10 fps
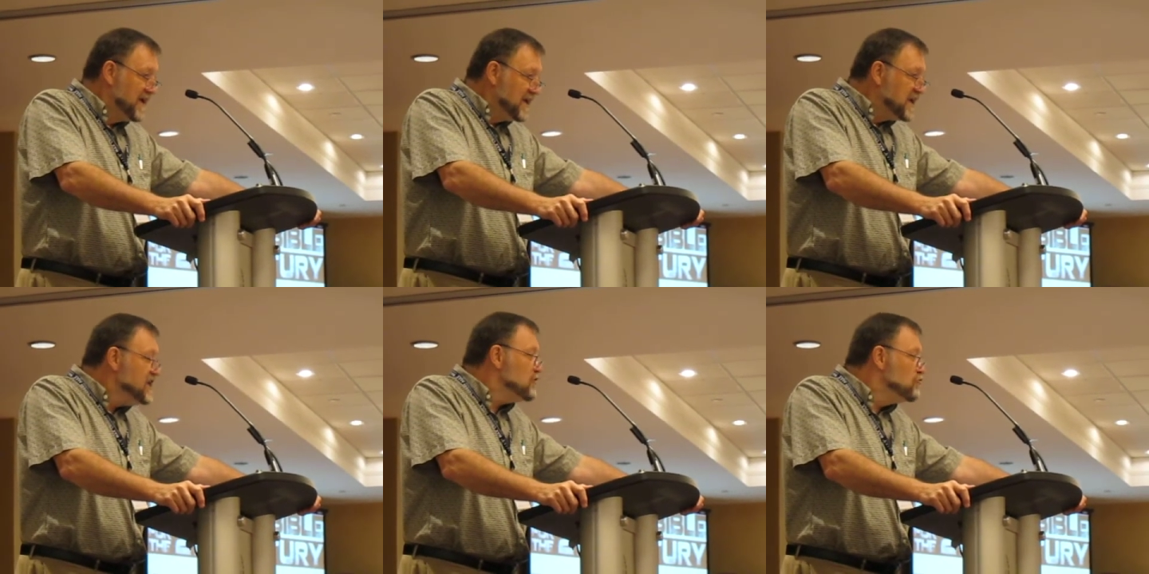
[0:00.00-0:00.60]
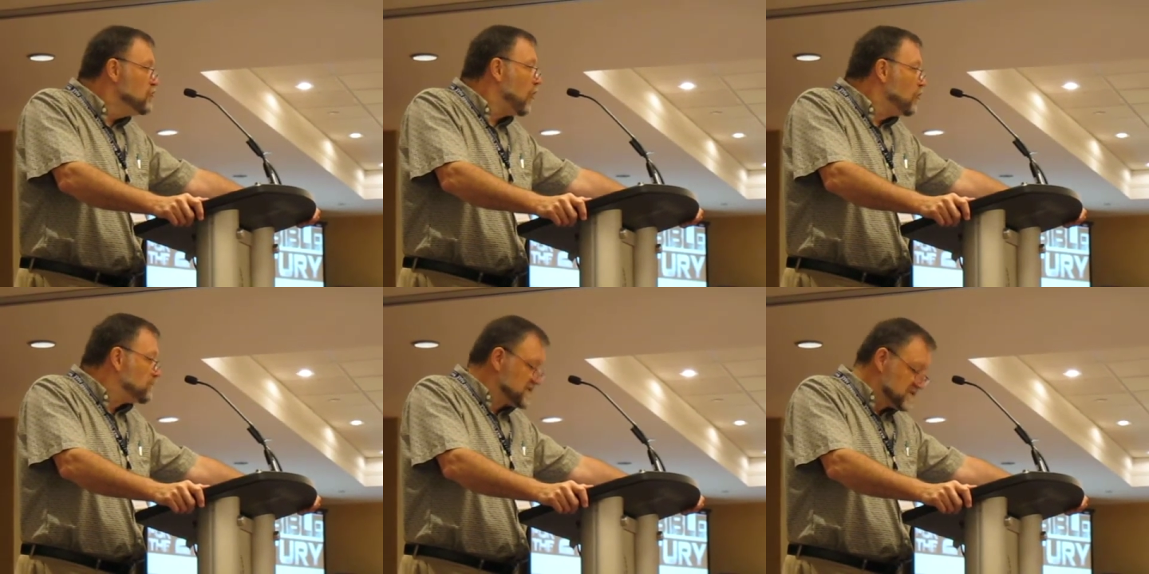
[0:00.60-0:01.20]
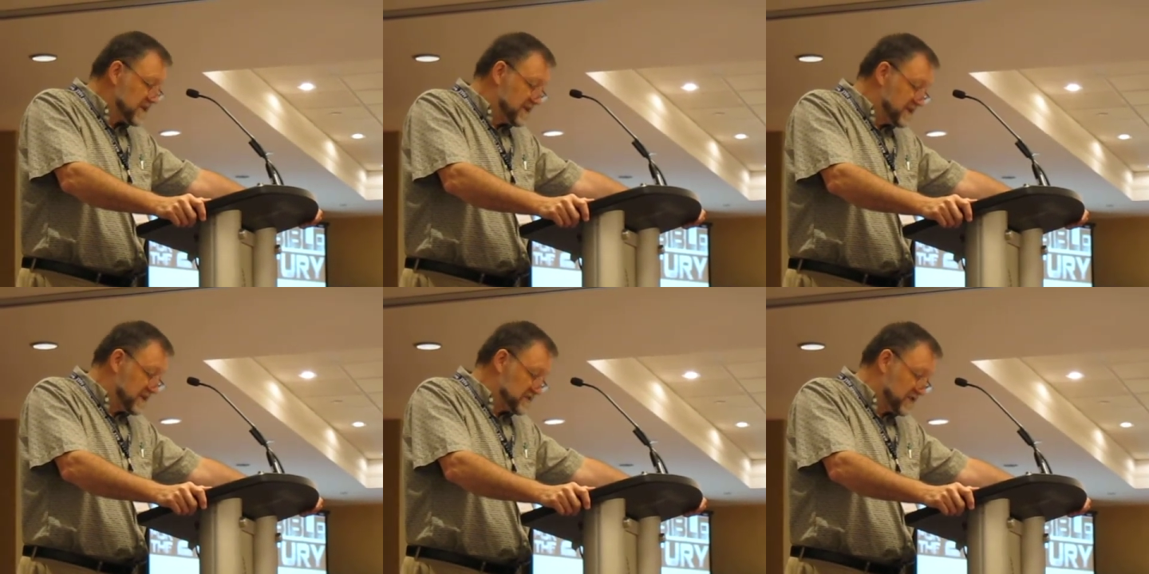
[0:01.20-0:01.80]
He who opens and
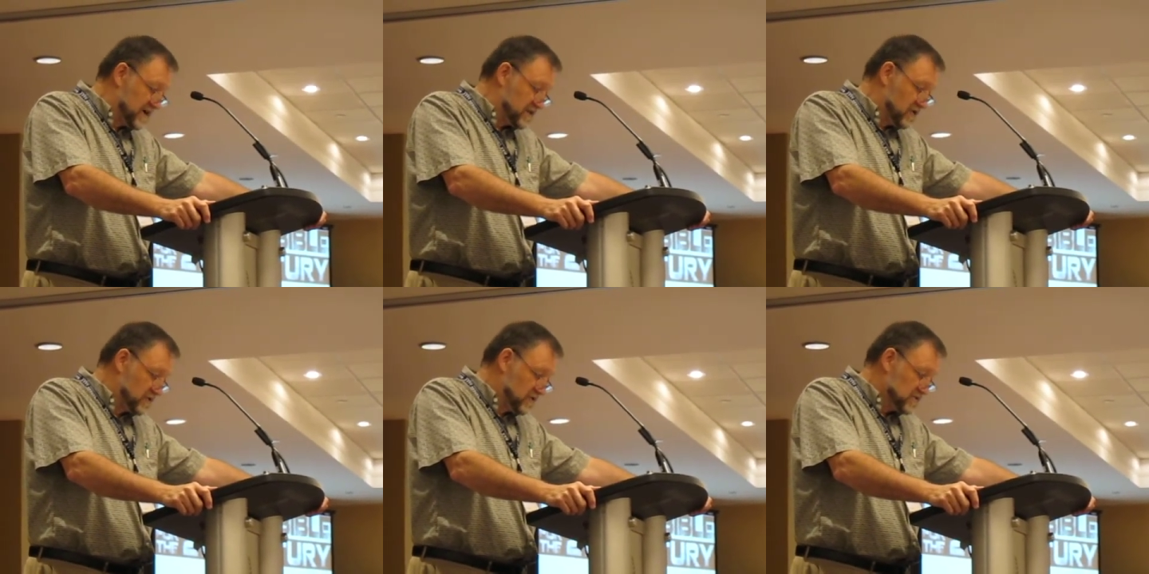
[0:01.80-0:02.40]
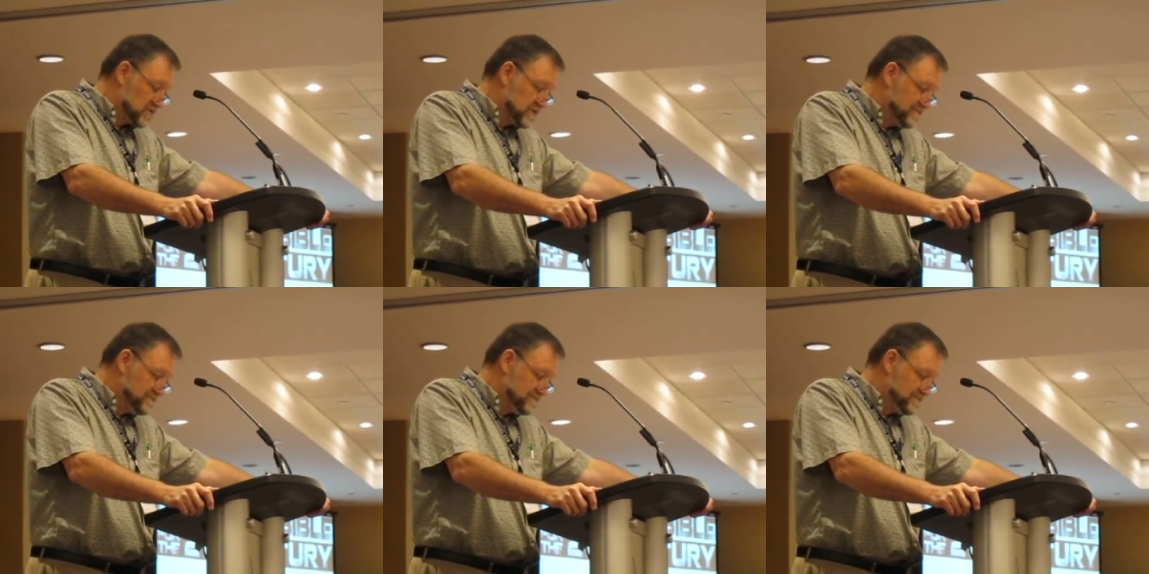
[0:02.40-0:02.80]
does not close.